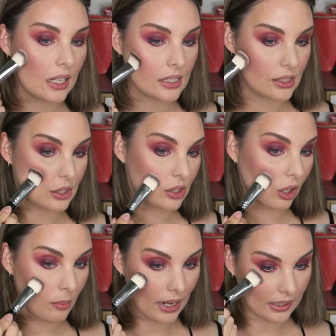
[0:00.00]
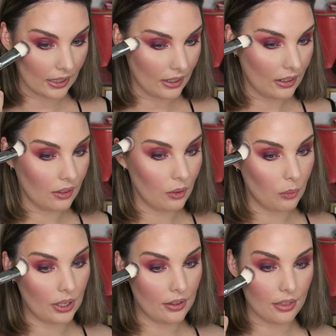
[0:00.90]
is I just go back in
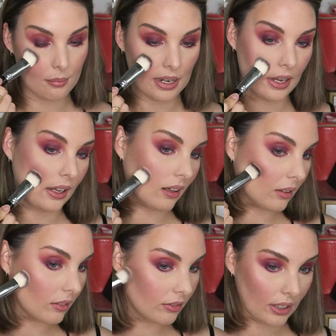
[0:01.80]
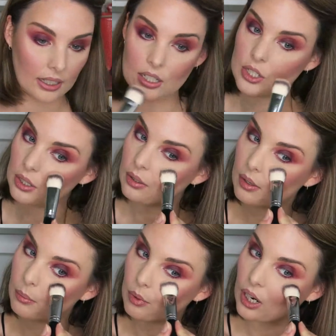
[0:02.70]
with my
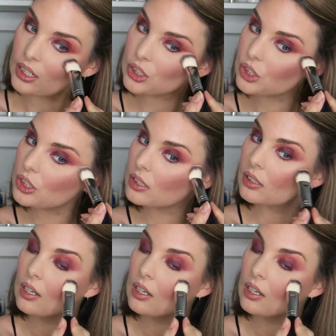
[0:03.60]
foundation brush,